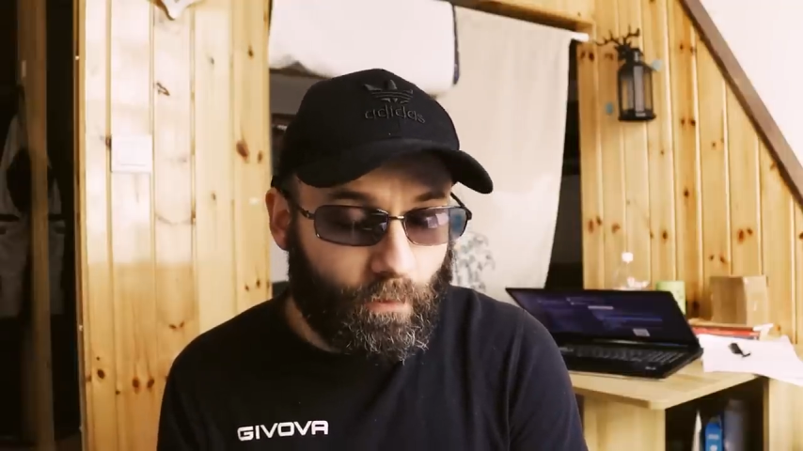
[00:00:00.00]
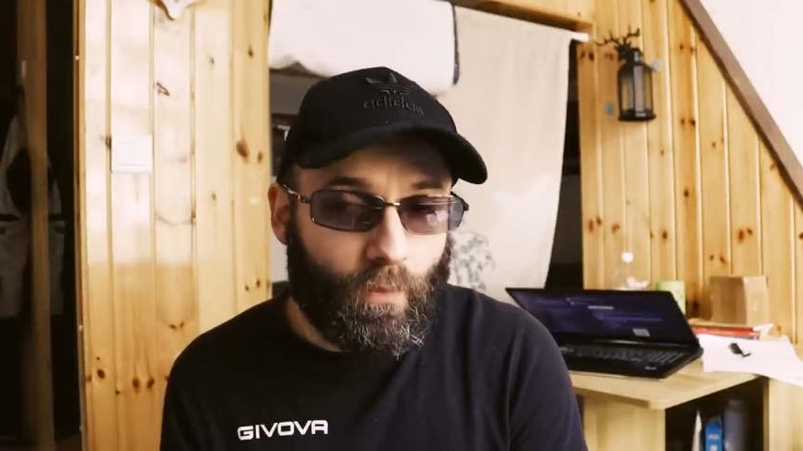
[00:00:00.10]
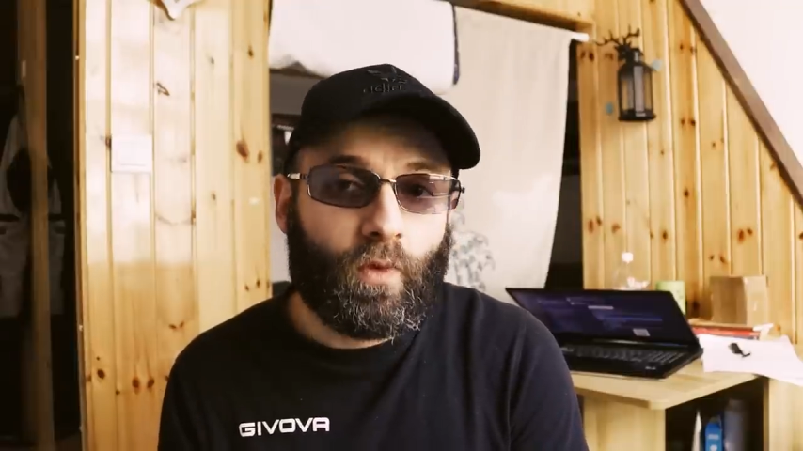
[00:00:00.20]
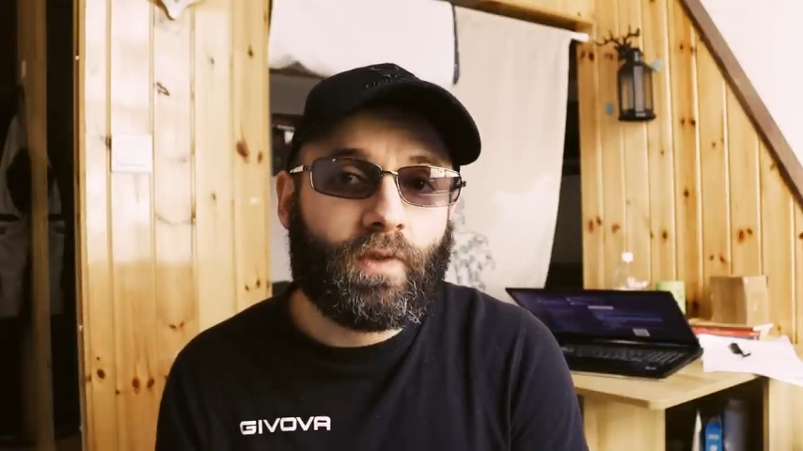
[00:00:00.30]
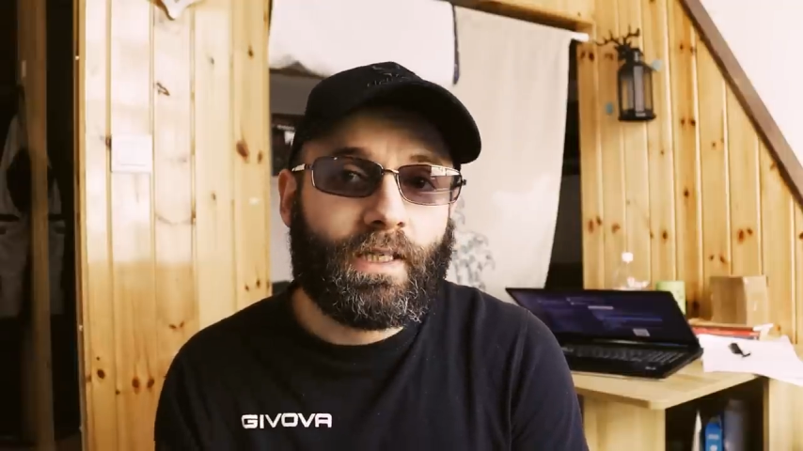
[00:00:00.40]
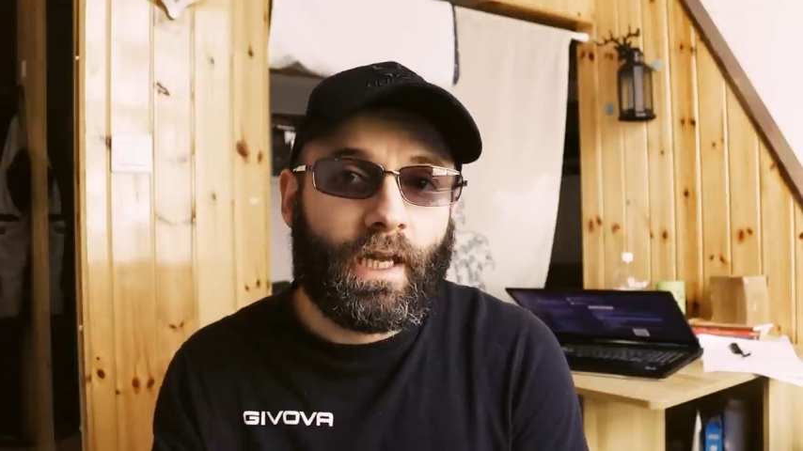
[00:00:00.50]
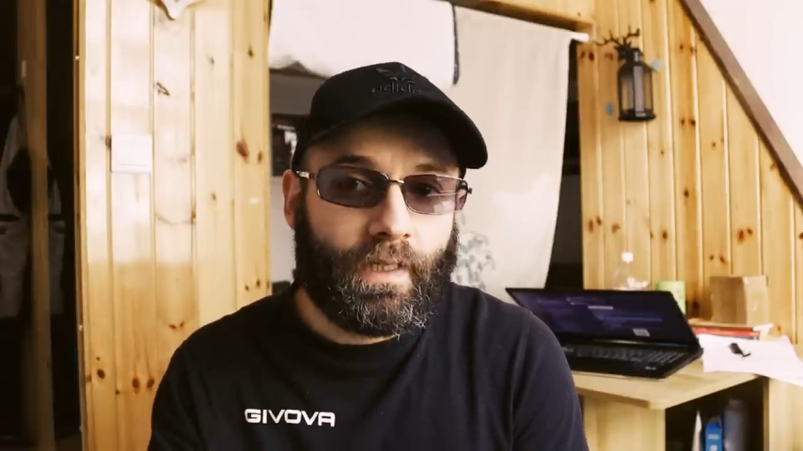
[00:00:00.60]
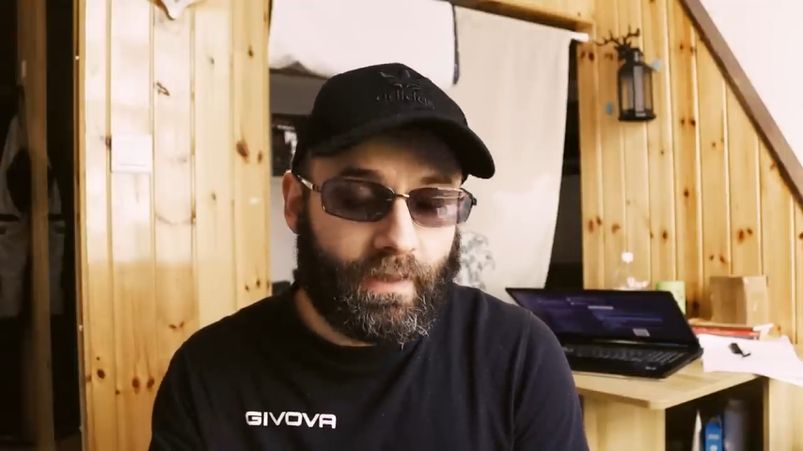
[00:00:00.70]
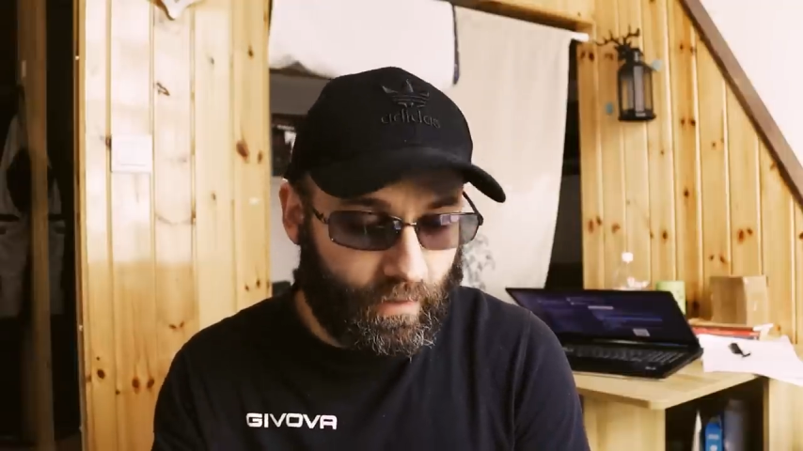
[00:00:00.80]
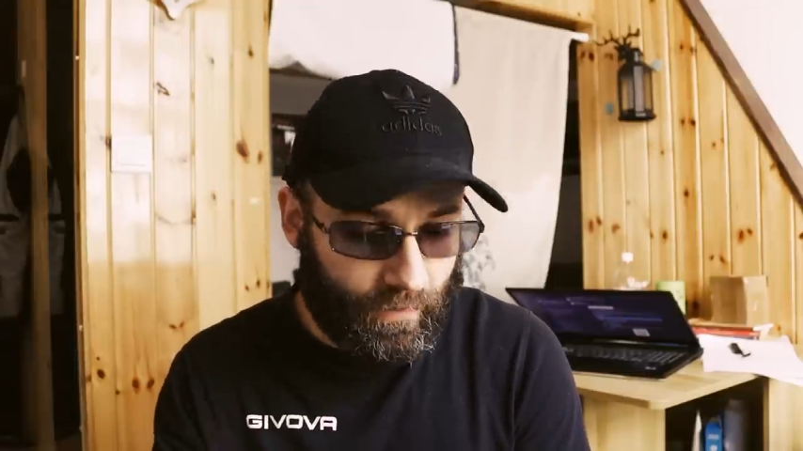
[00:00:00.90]
more
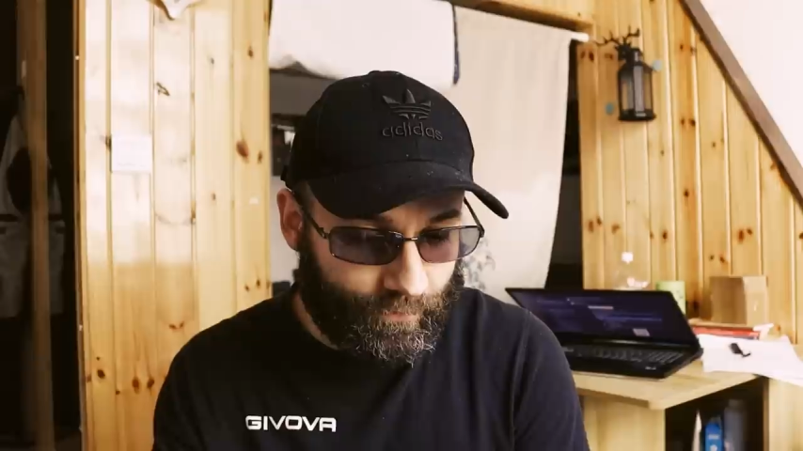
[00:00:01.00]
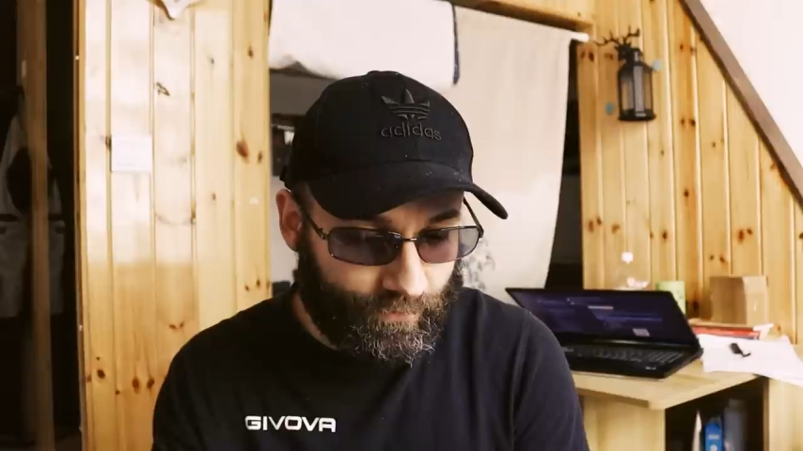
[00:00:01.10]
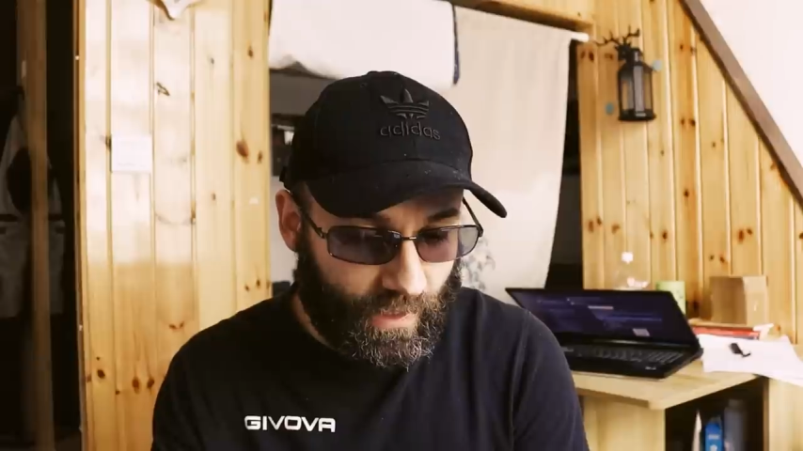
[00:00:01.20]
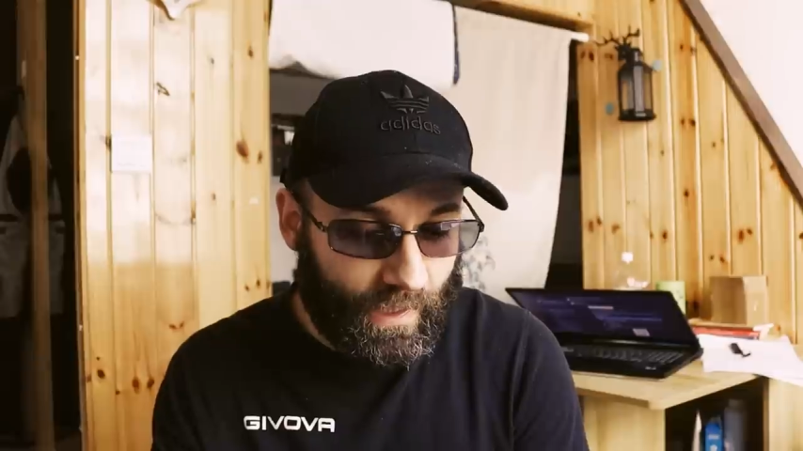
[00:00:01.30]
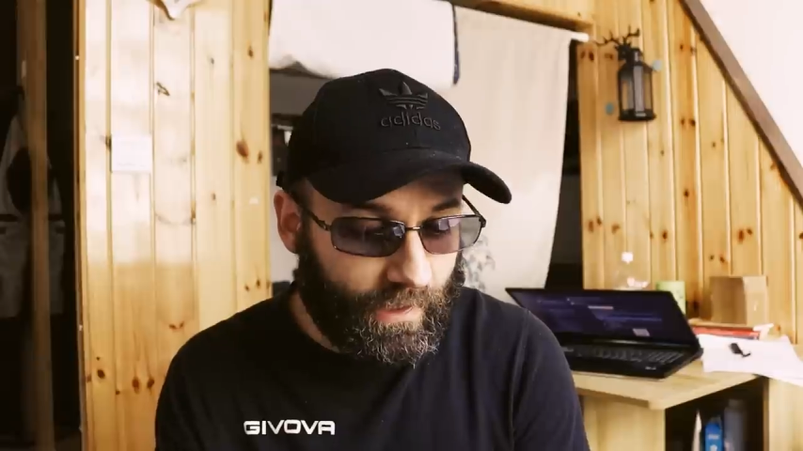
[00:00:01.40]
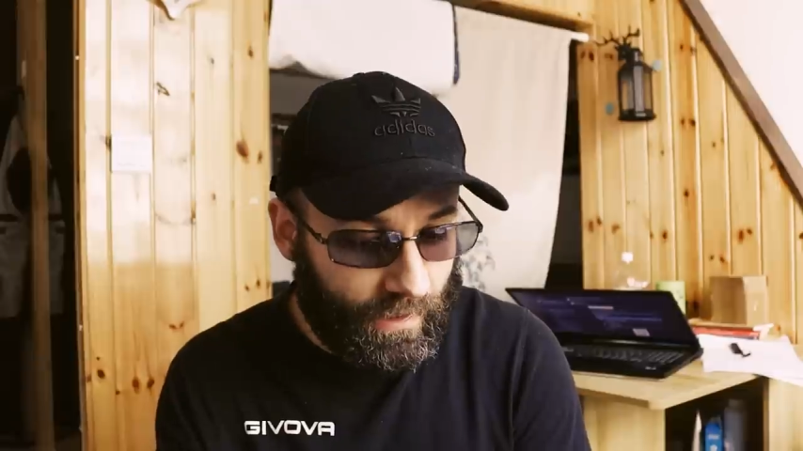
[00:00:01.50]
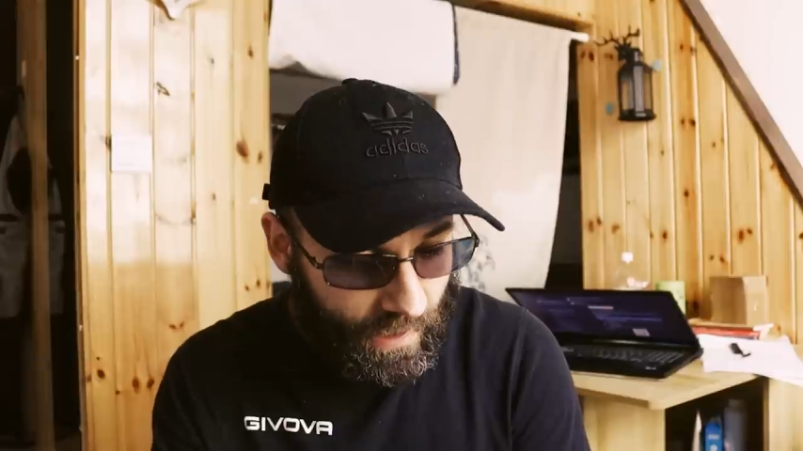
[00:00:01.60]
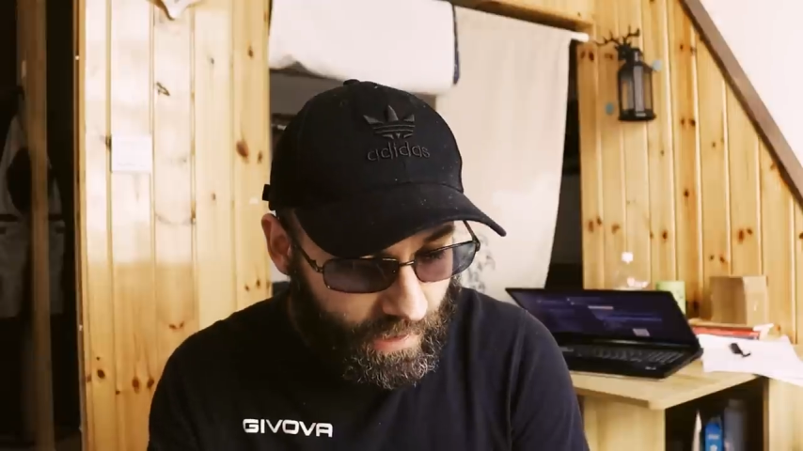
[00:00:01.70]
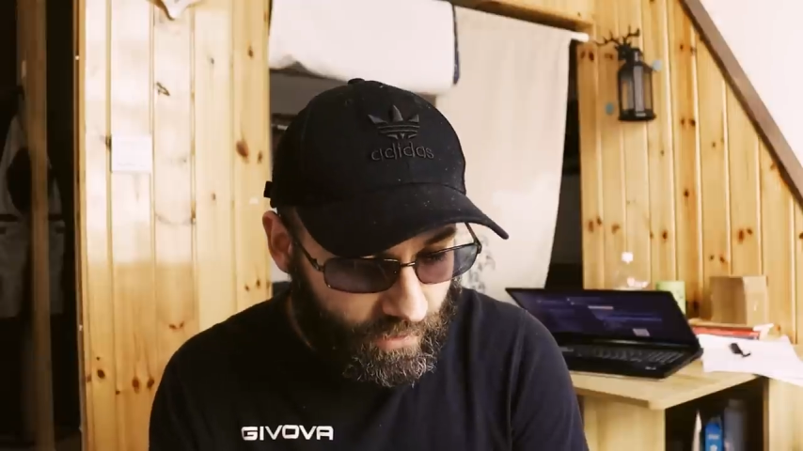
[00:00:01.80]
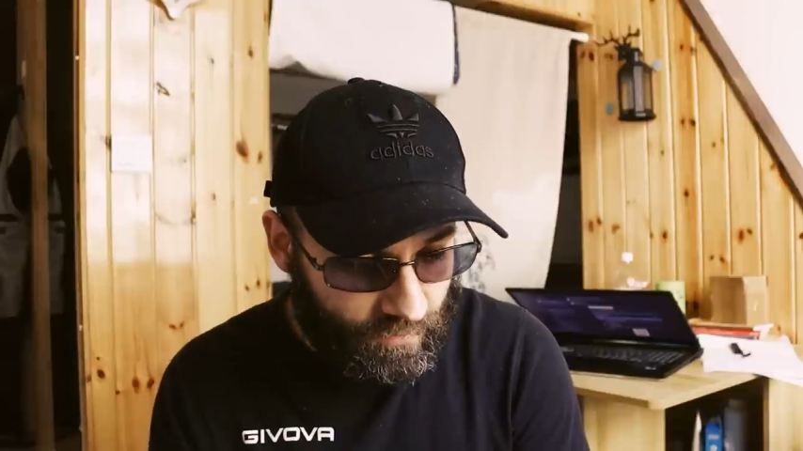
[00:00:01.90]
data and
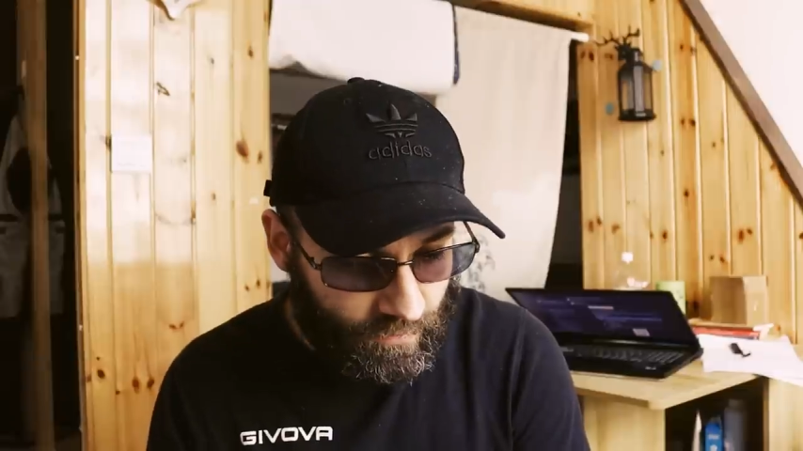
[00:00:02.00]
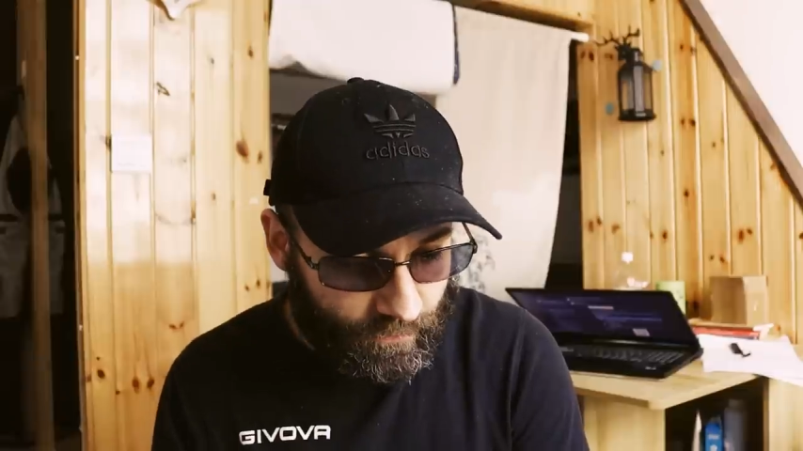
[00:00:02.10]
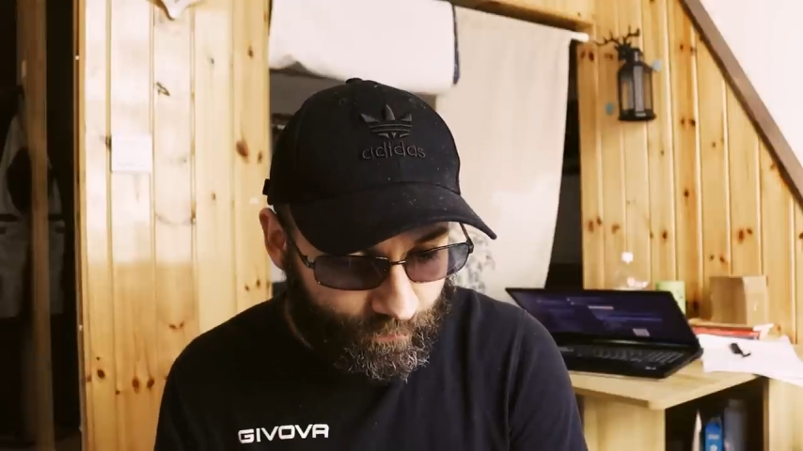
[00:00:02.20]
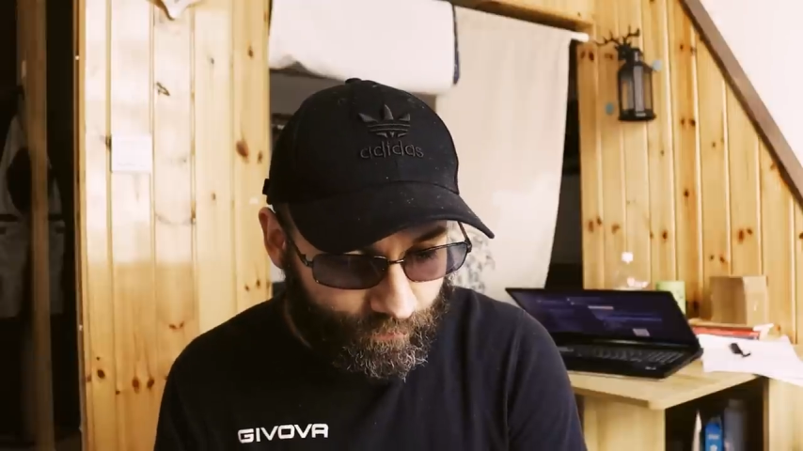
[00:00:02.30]
layers.